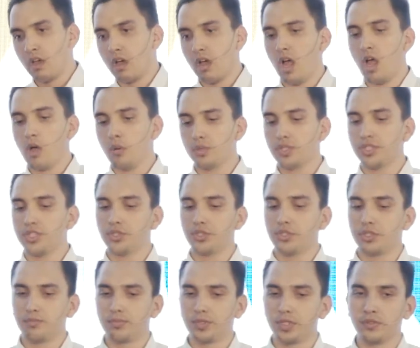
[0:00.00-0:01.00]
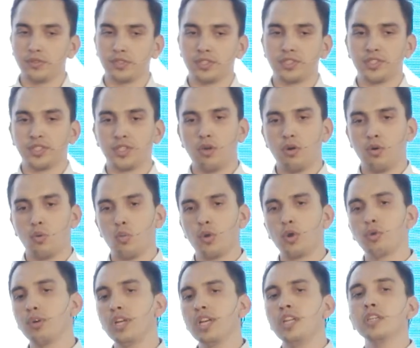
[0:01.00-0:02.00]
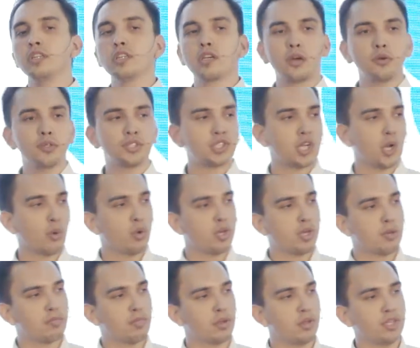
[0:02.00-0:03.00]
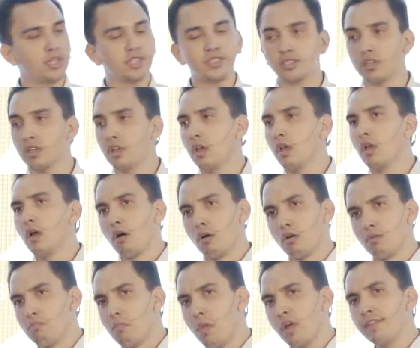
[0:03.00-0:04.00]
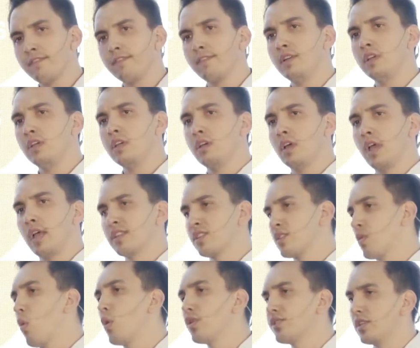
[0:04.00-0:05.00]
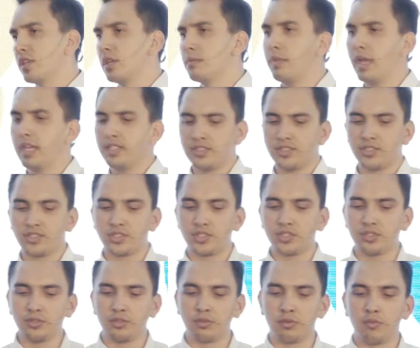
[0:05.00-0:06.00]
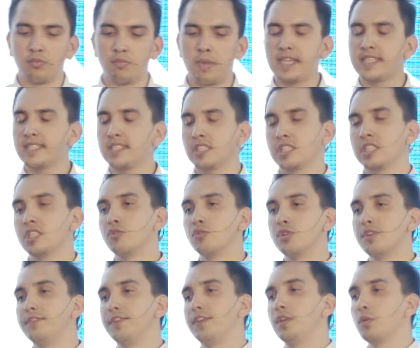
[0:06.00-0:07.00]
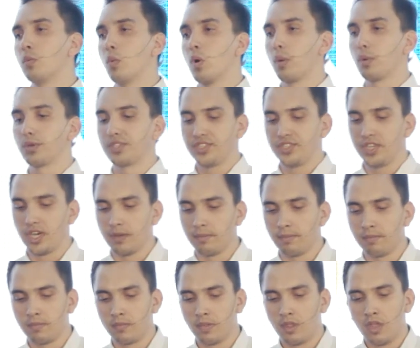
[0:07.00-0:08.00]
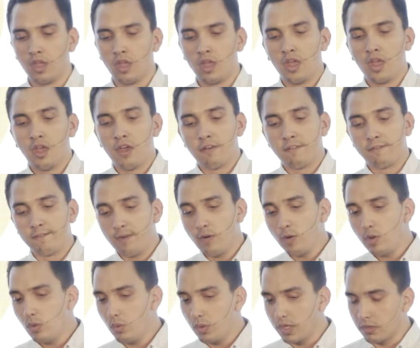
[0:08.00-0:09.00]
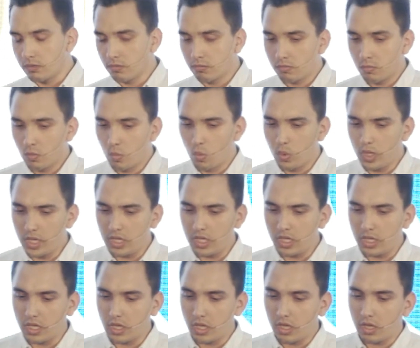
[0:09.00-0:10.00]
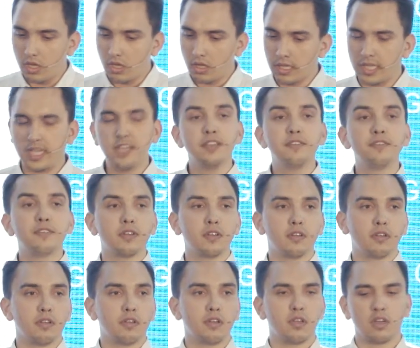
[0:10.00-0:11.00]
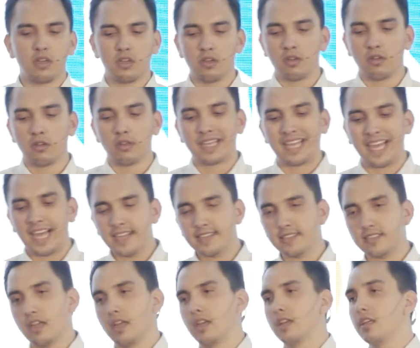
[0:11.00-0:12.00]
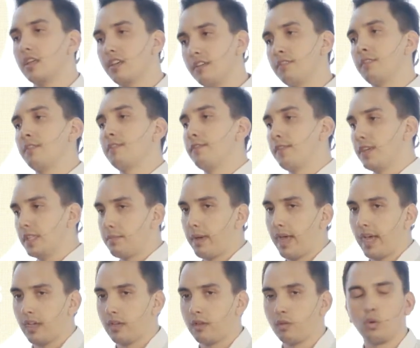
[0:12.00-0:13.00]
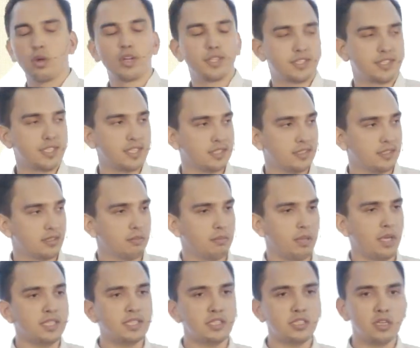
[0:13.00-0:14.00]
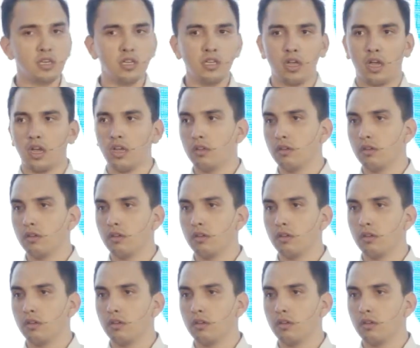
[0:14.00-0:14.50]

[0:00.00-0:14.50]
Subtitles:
How he should improve it? So we really encourage our employees on monthly and quarterly basis to basically review what was done. Following, we get and give feedback. What is this? Basically,